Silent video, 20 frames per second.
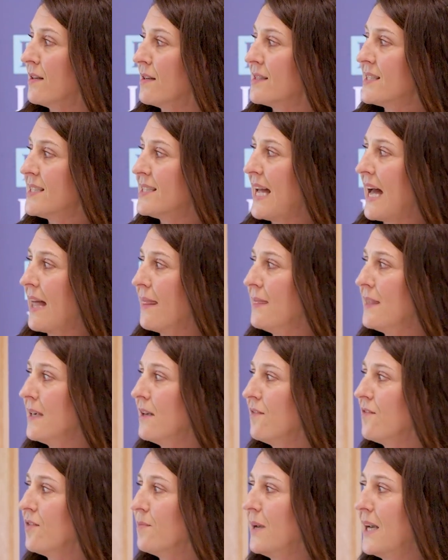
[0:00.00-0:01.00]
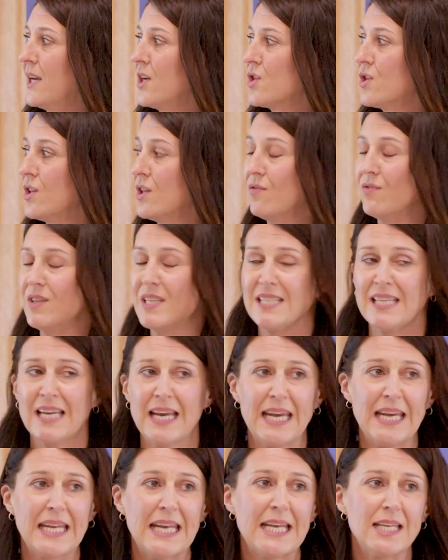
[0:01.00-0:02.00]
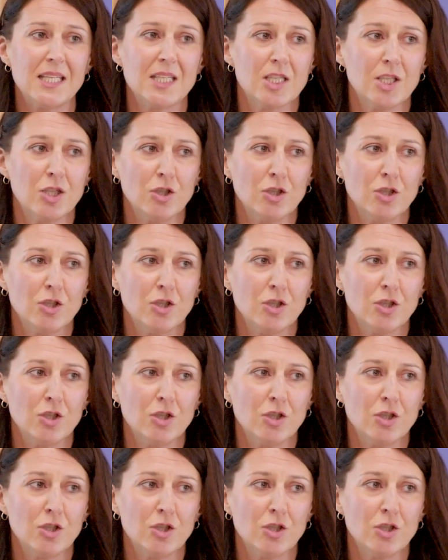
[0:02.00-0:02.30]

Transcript: understand the information, retain it,